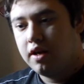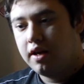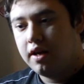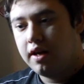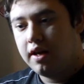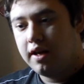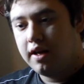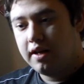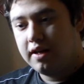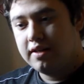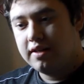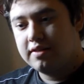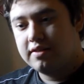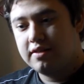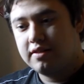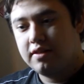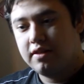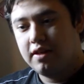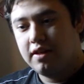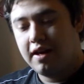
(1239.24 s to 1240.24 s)

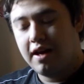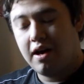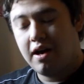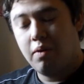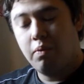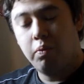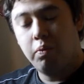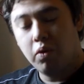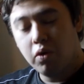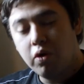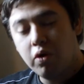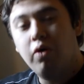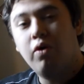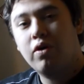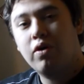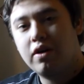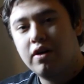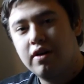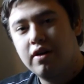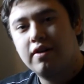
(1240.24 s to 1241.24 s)
is a
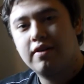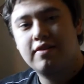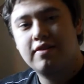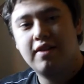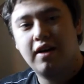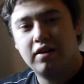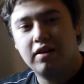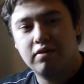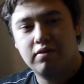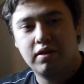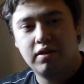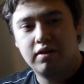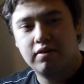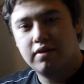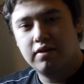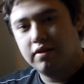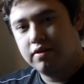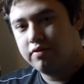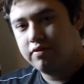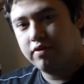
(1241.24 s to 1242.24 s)
walk down the road
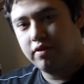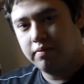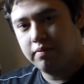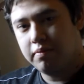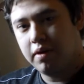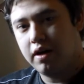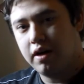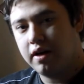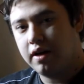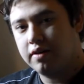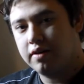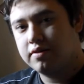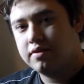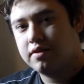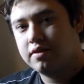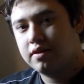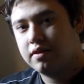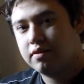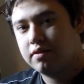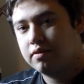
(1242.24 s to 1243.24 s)
from my
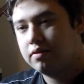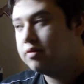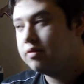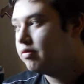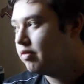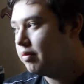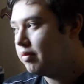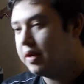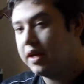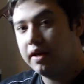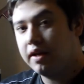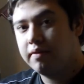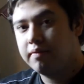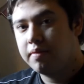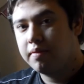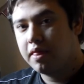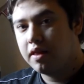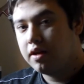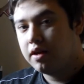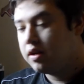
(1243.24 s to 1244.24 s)
house, from here.
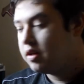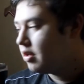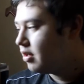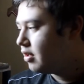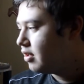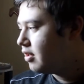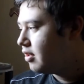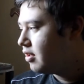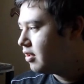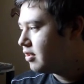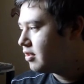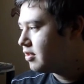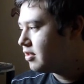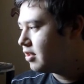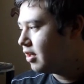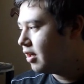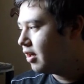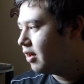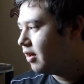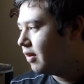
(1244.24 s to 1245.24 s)

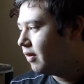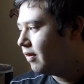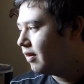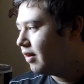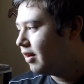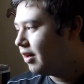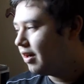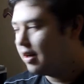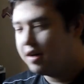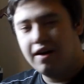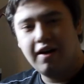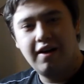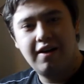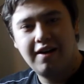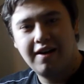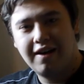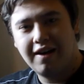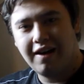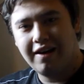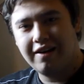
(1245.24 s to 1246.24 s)
So
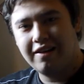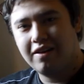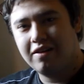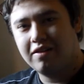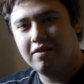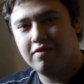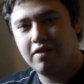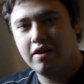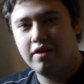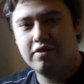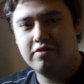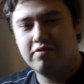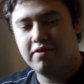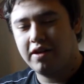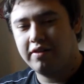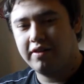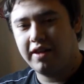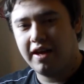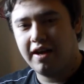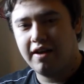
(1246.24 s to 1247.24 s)
I know the roads
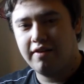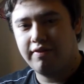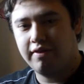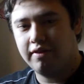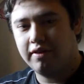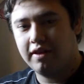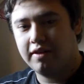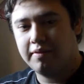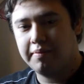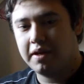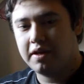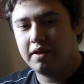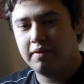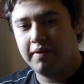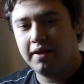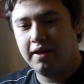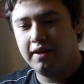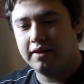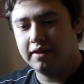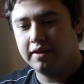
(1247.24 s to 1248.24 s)
around the airfield like the back of my
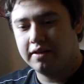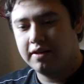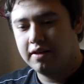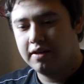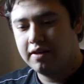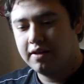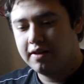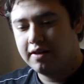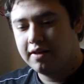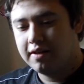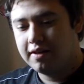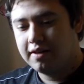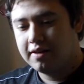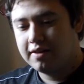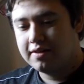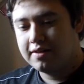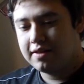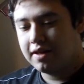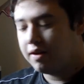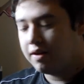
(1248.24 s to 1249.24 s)
hand.
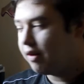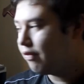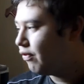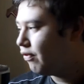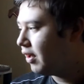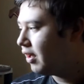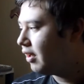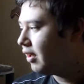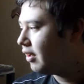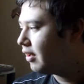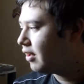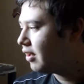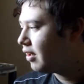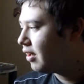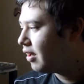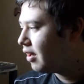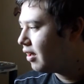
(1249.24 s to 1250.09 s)
So I think